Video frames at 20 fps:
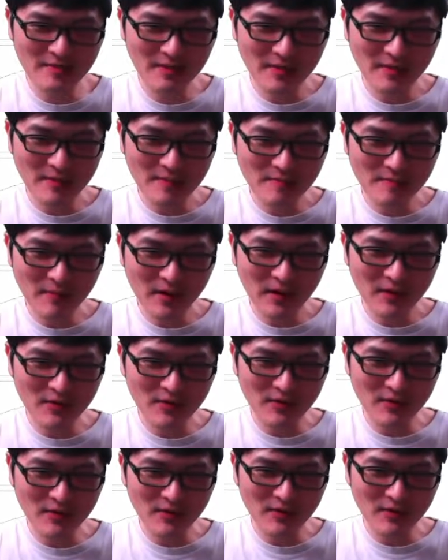getting
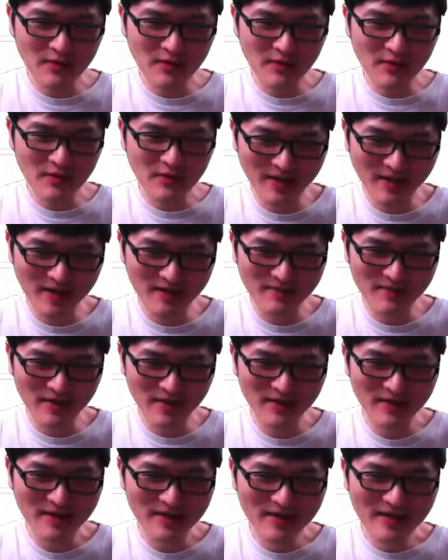married. I'm
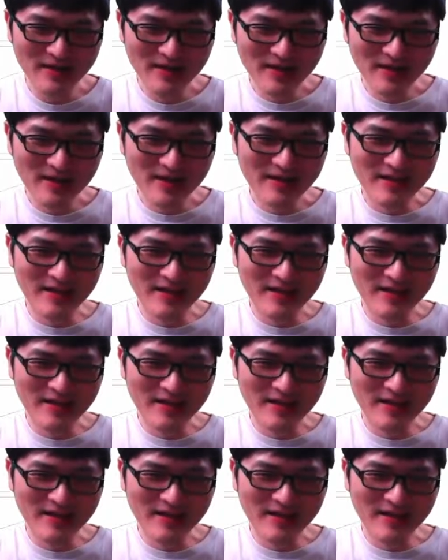getting married.